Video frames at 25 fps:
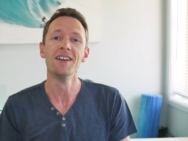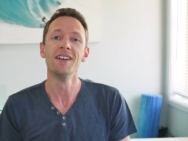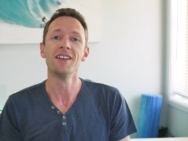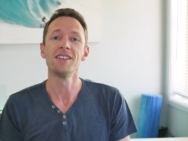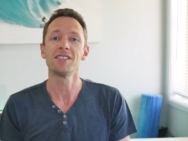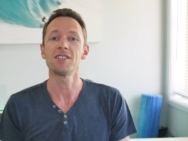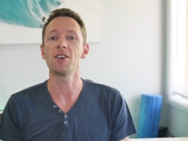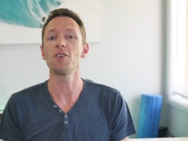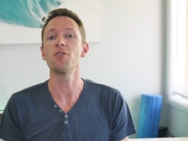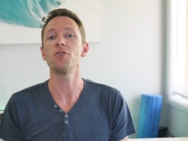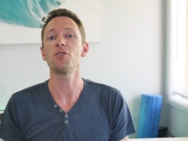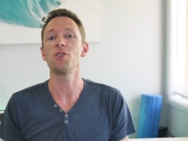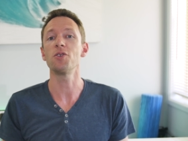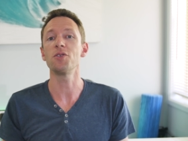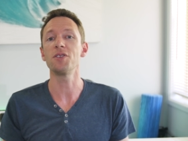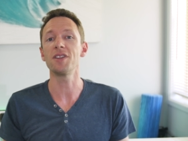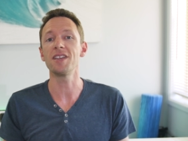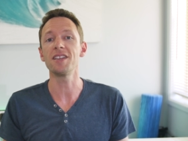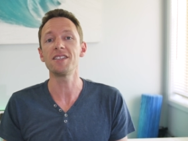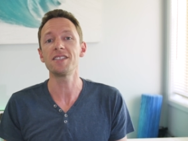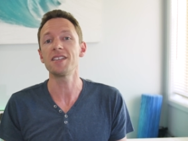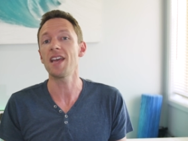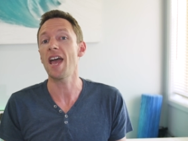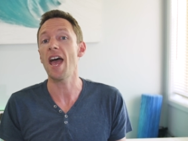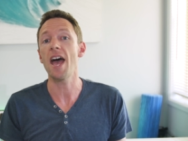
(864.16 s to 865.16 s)
So you
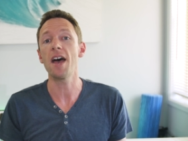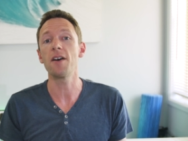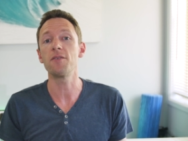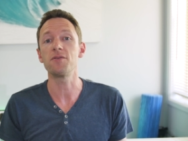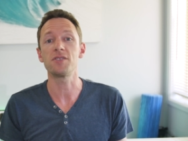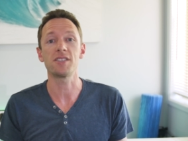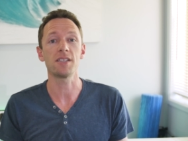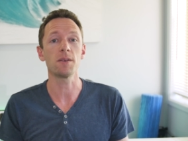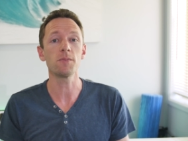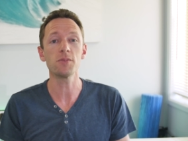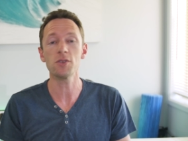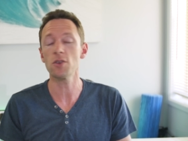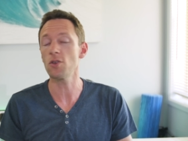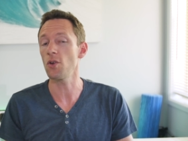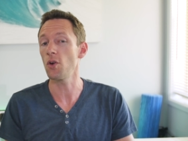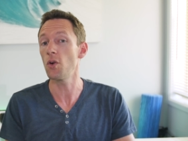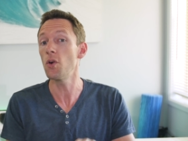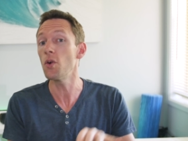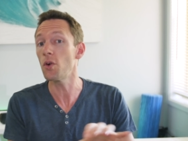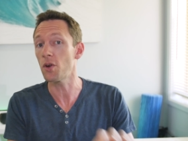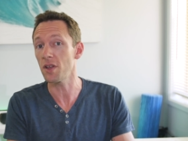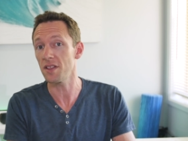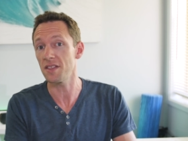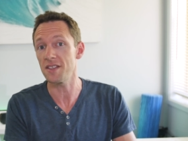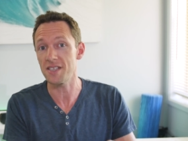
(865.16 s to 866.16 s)
need to have some sort of
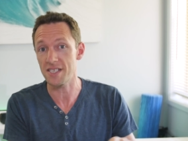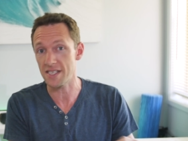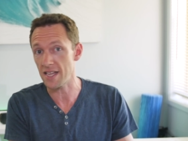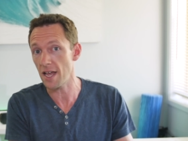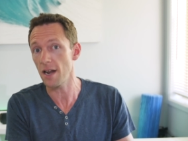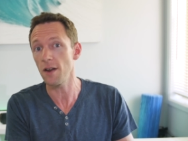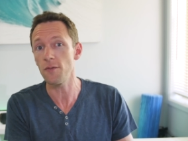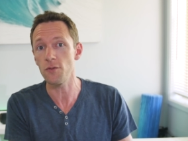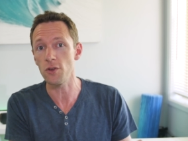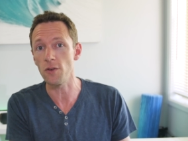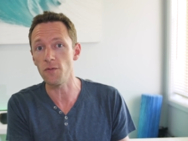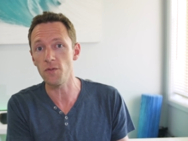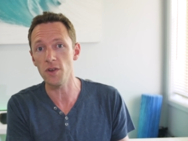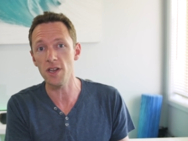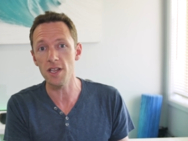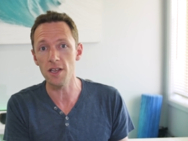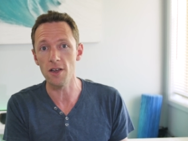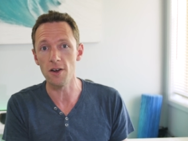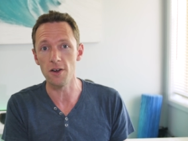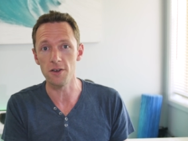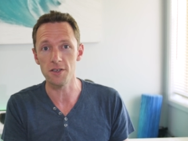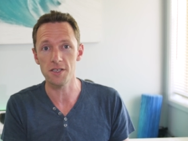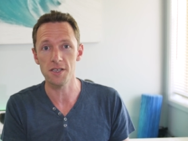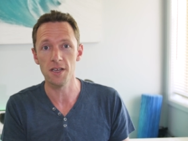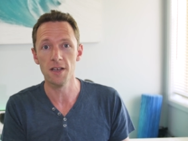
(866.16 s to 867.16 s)
hook at the start of your
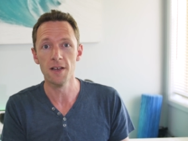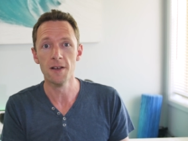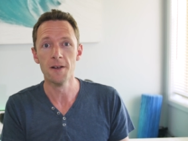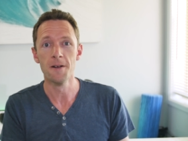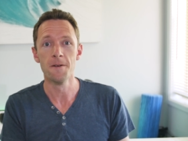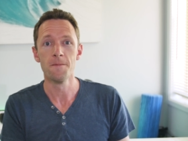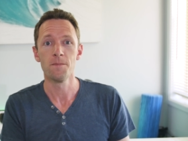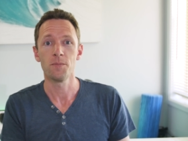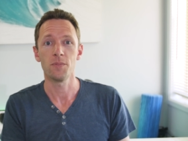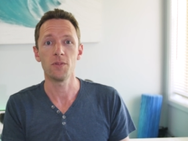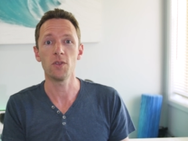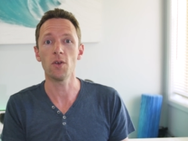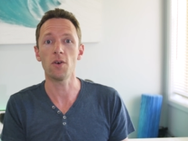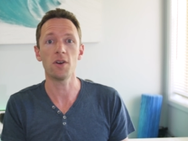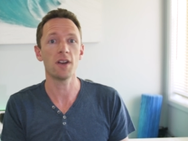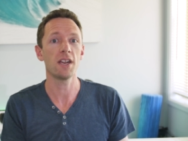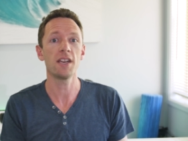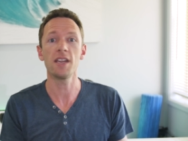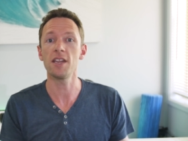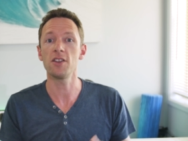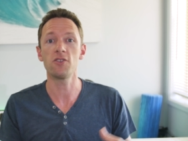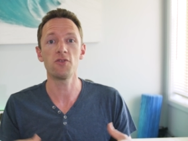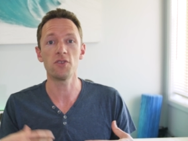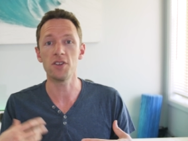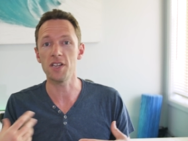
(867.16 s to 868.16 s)
videos. Not an
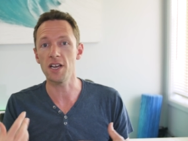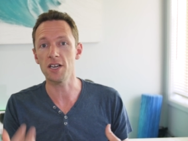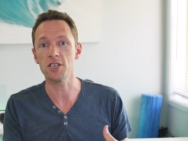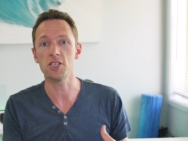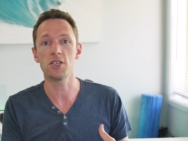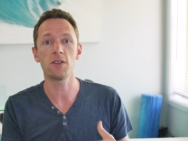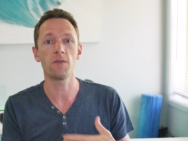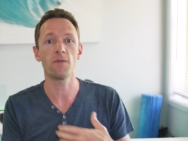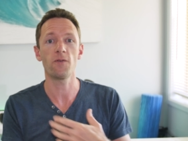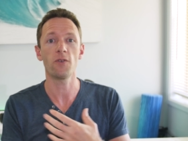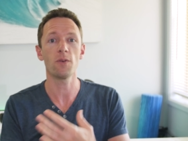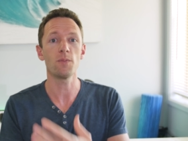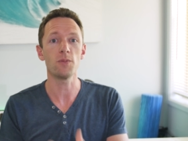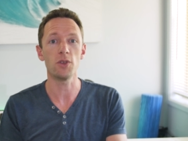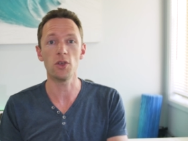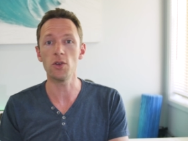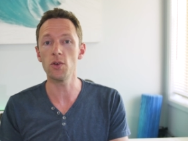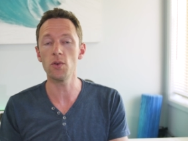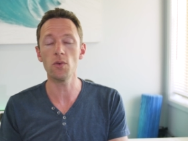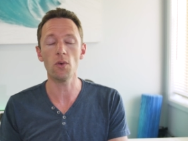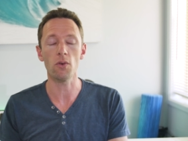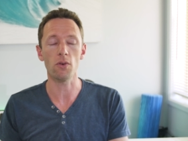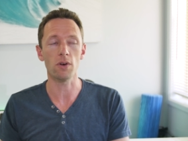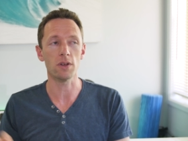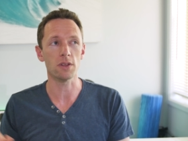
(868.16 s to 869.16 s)
introduction from
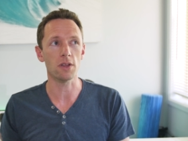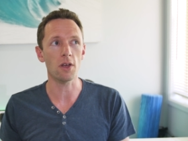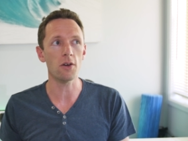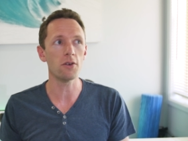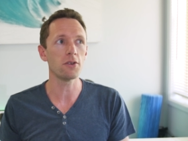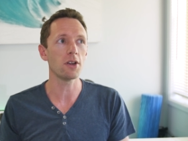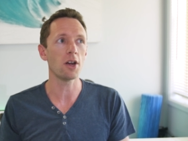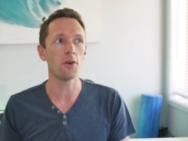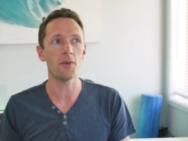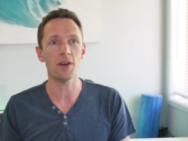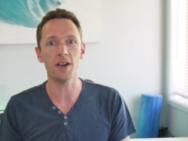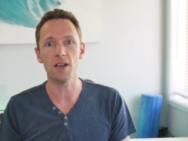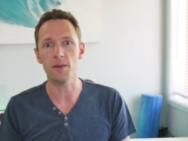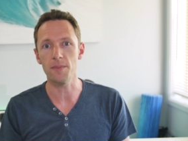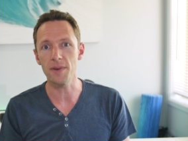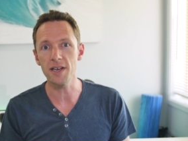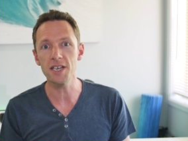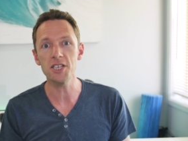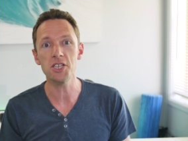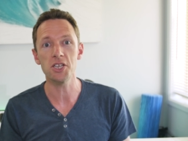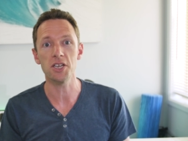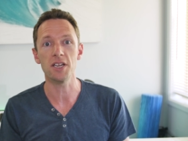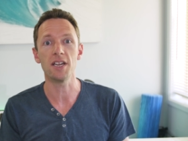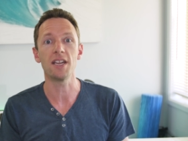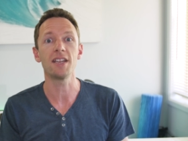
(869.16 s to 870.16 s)
you or a logo
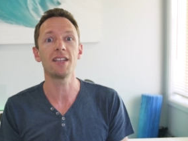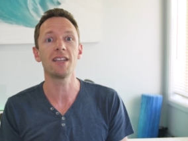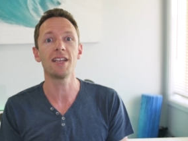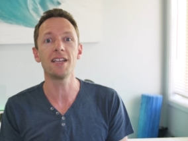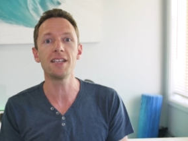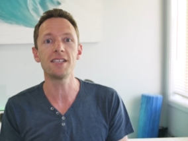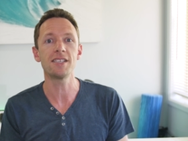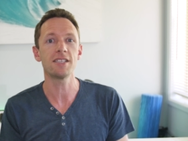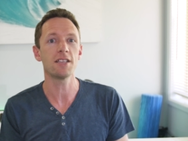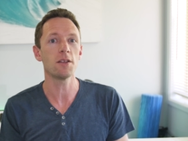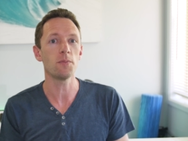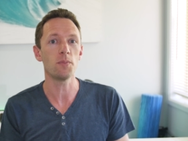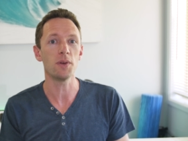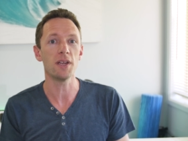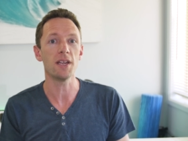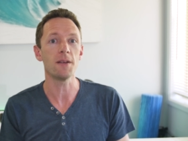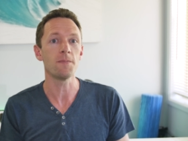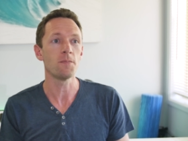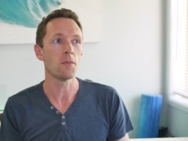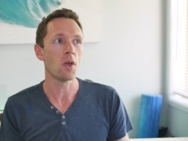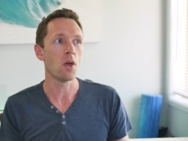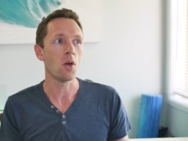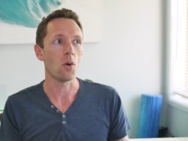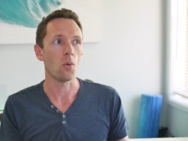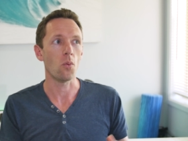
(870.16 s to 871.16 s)
animation, it needs to be
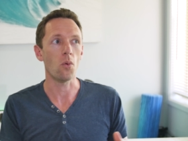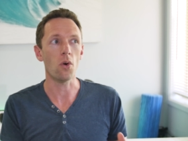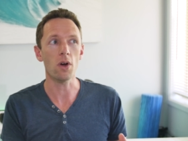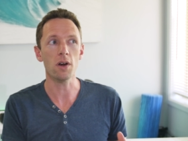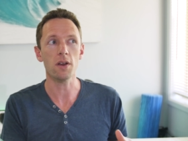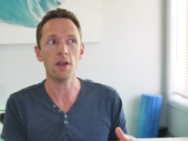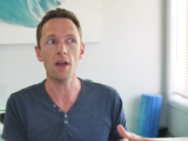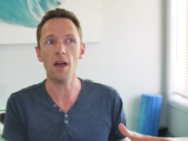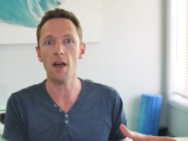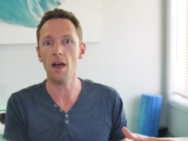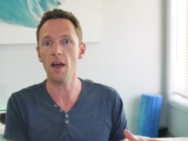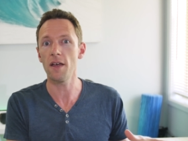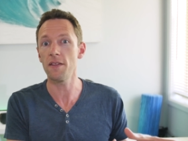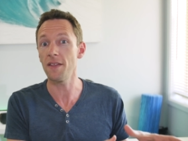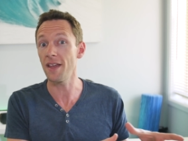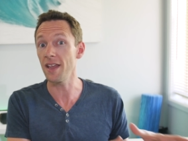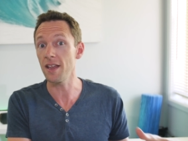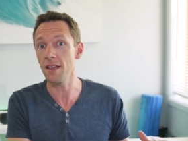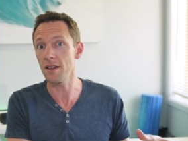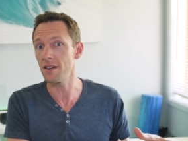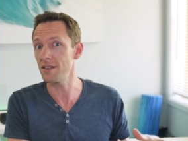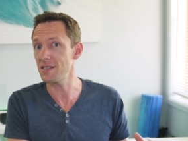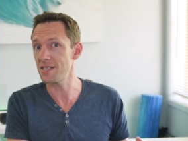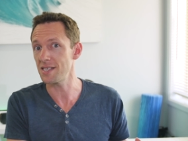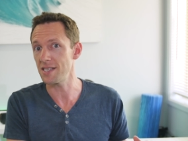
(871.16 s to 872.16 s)
what are they
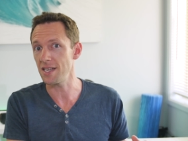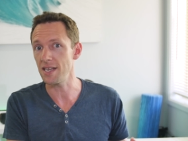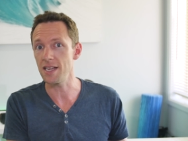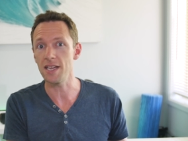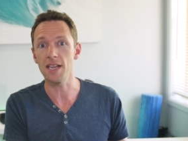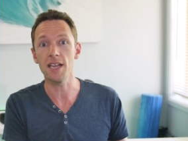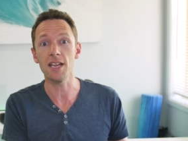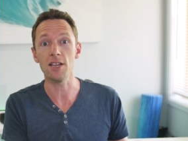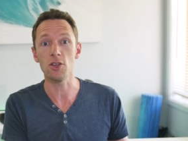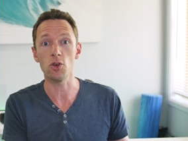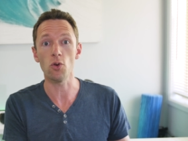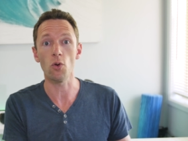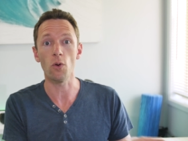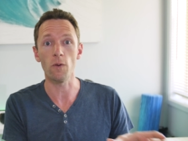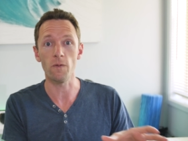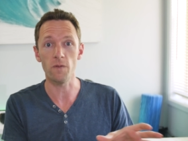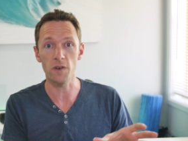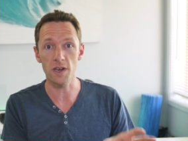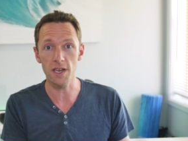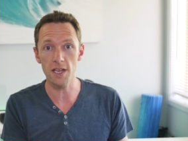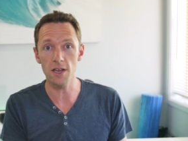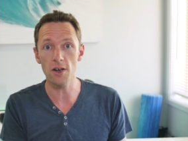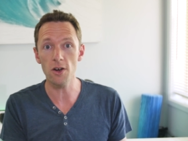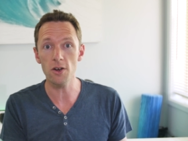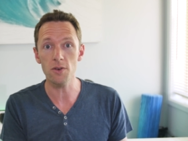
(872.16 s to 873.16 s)
gonna see in your
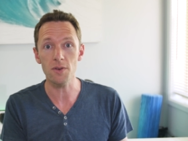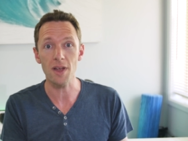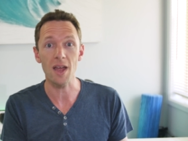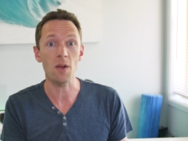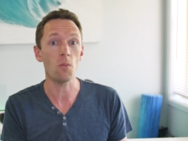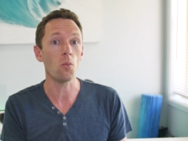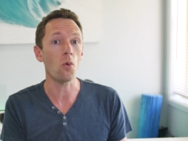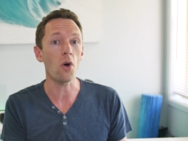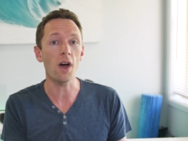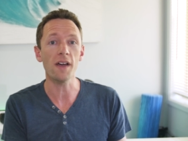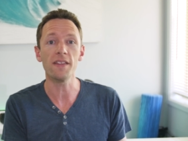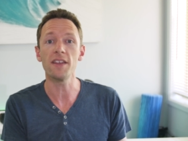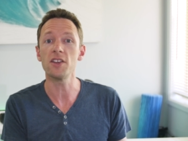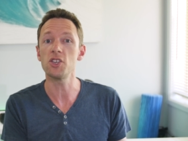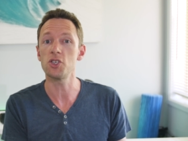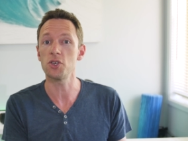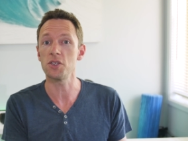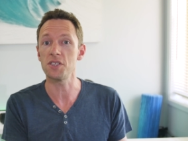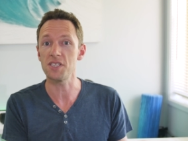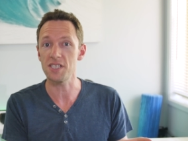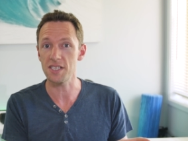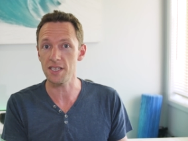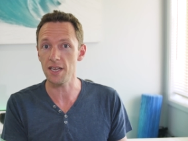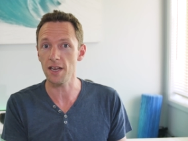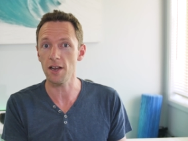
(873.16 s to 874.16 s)
video and why they should
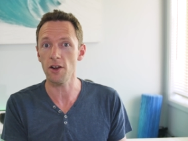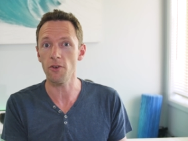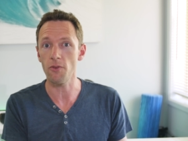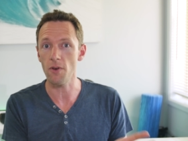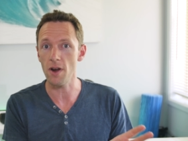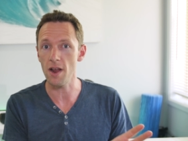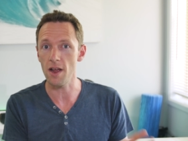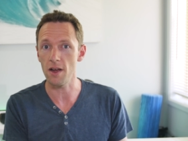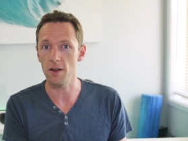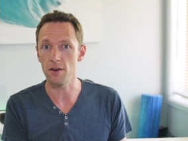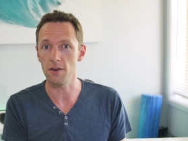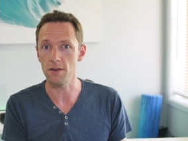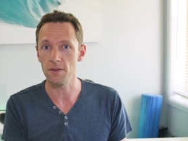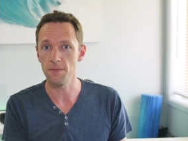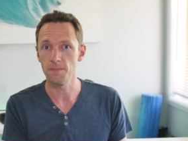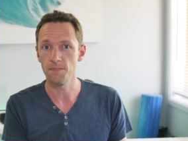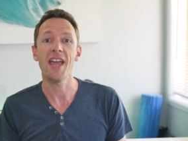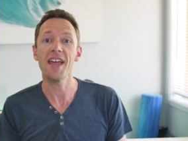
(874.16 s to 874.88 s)
stick around.